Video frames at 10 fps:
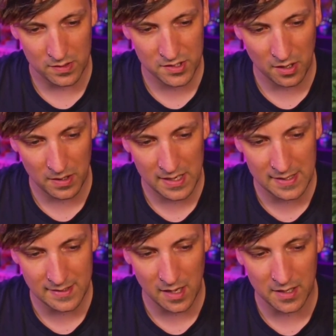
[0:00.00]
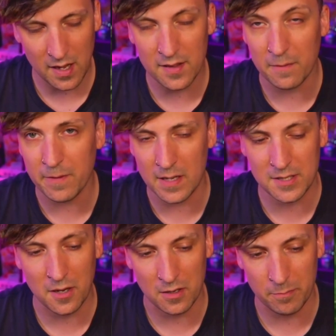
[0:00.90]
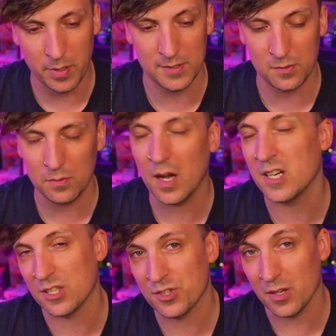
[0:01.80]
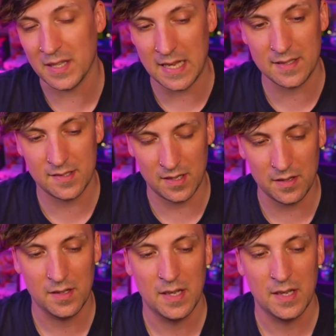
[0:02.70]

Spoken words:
So here's like the first kind of puzzle. I'm going to show you the answer.